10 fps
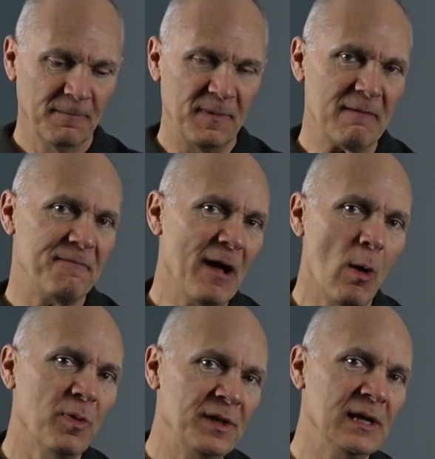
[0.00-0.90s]
they
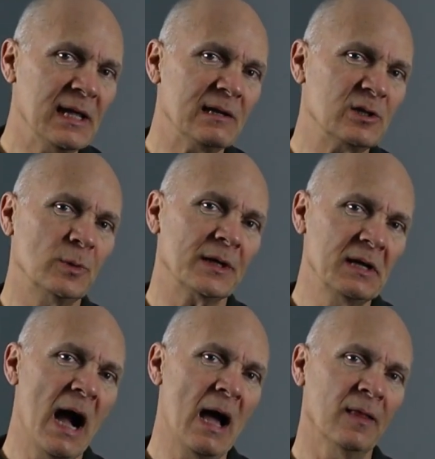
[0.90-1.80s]
felt the need to
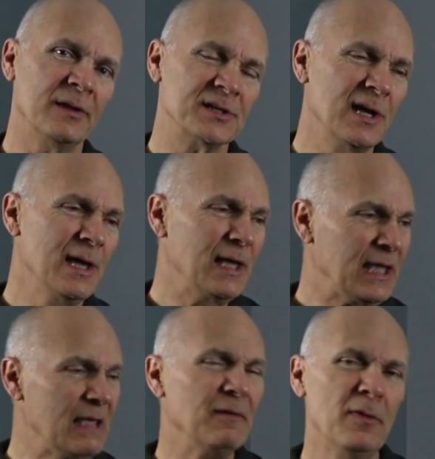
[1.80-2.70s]
acknowledge
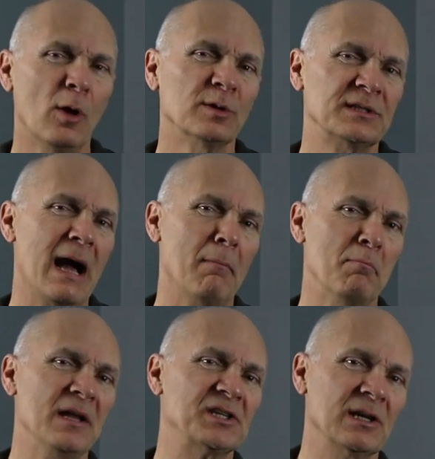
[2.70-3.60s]
even those not
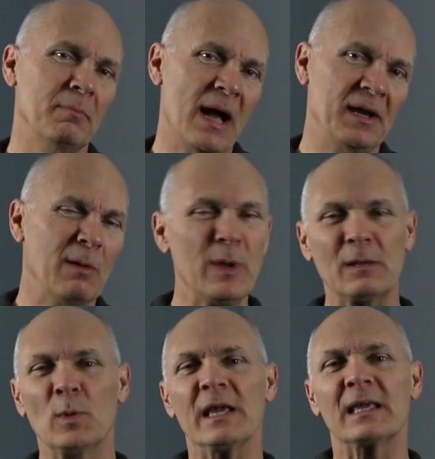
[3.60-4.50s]
mentioned by name.
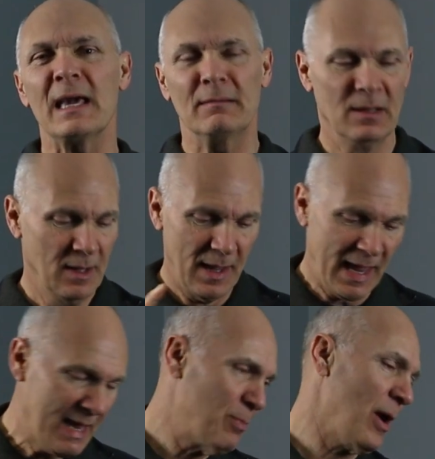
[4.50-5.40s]
We, we get
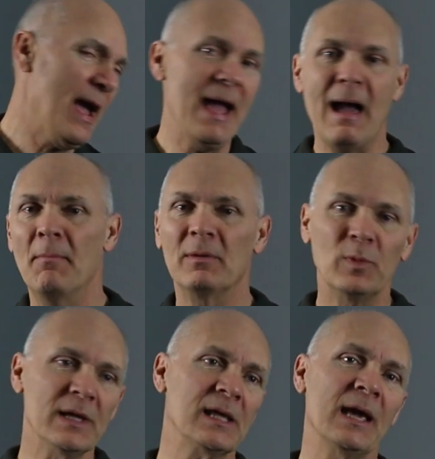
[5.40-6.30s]
Abraham and
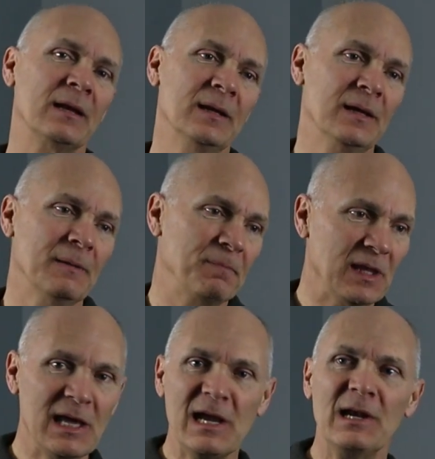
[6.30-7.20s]
we get
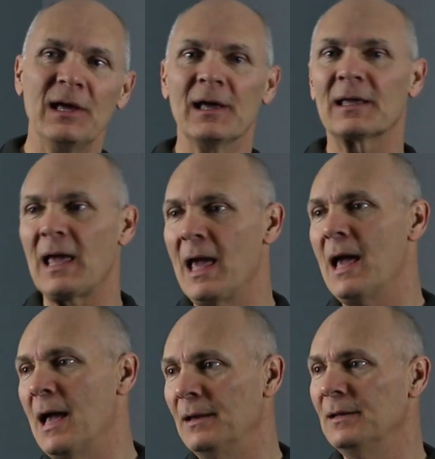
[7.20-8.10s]
Enoch
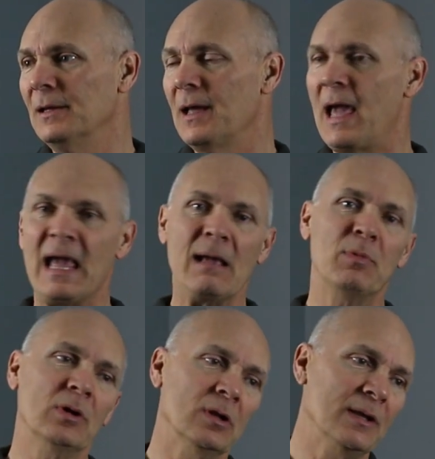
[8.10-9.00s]
and
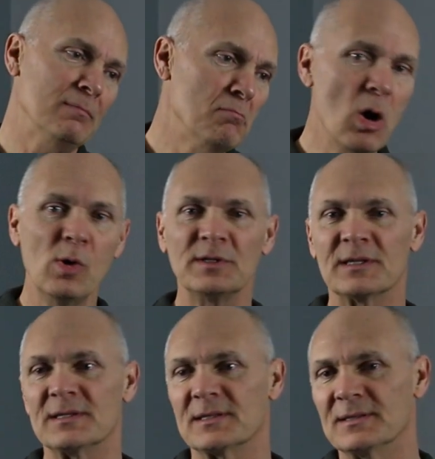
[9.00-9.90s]
Abel and
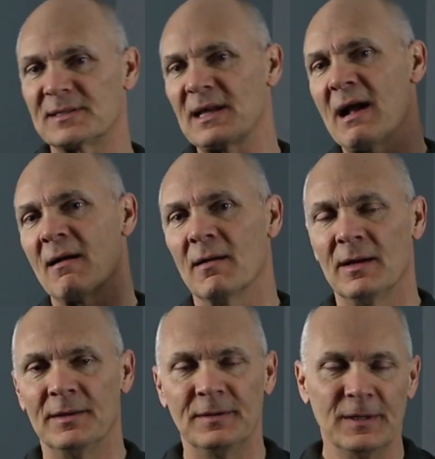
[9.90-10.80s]
Moses and
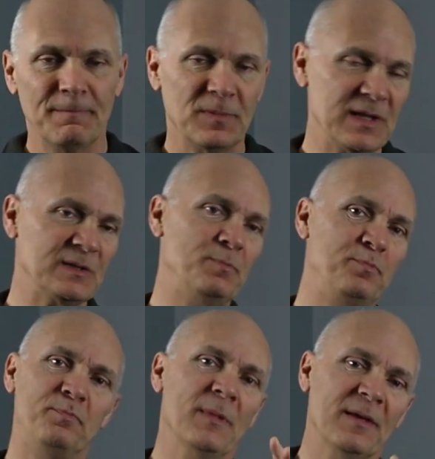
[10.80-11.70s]
Sarah and these,
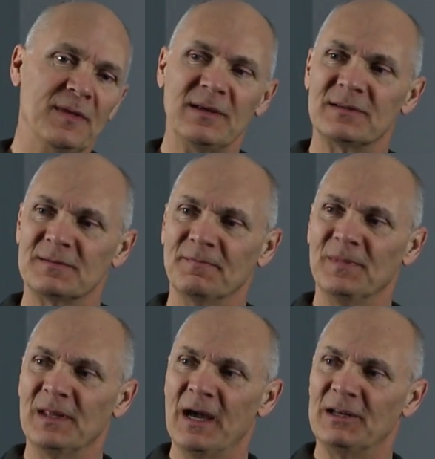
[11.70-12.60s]
these
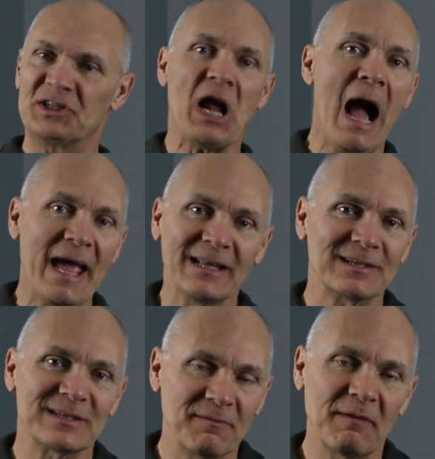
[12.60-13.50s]
uh,
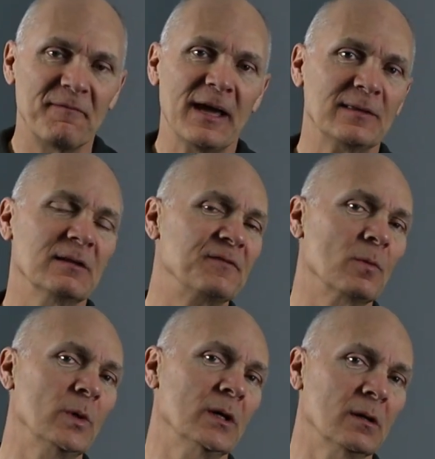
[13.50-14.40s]
giants of the faith, if
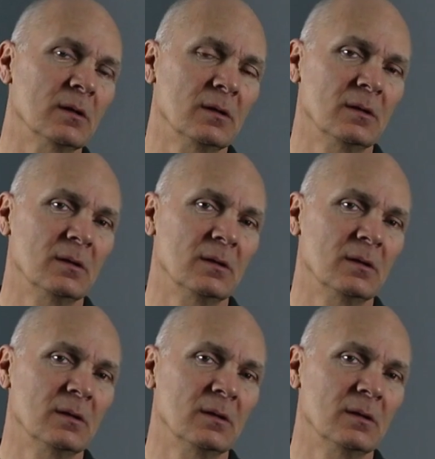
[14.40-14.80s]
you will.